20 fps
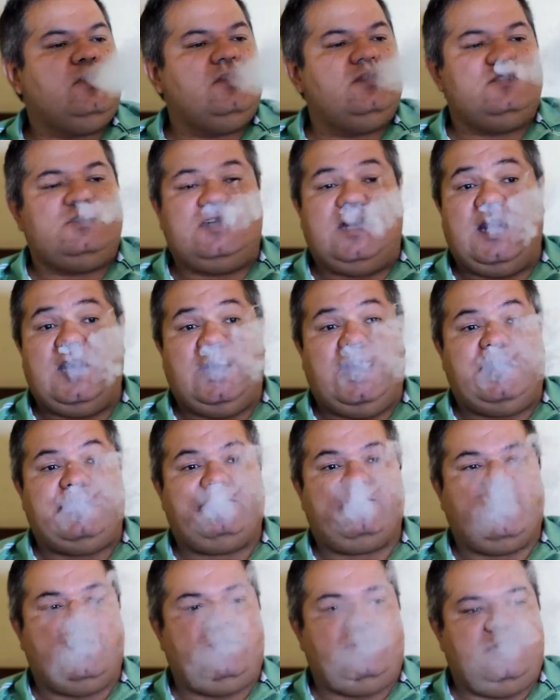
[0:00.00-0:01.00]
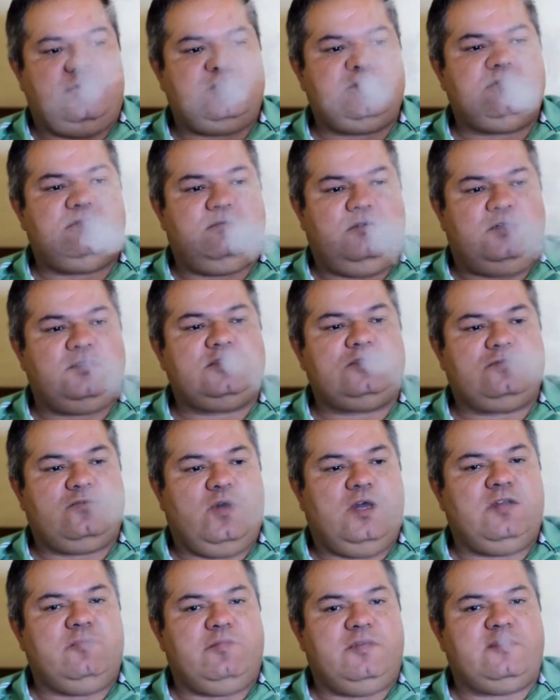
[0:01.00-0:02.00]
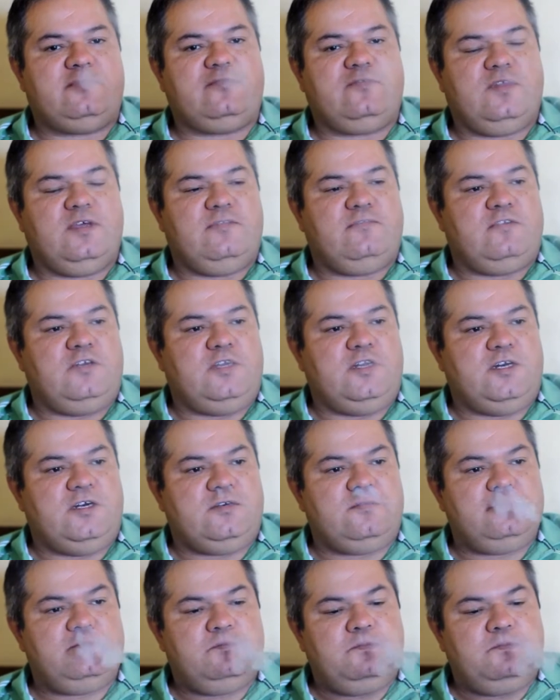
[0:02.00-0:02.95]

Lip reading: It's not a light flavor. There's quite a bit of flavor in there.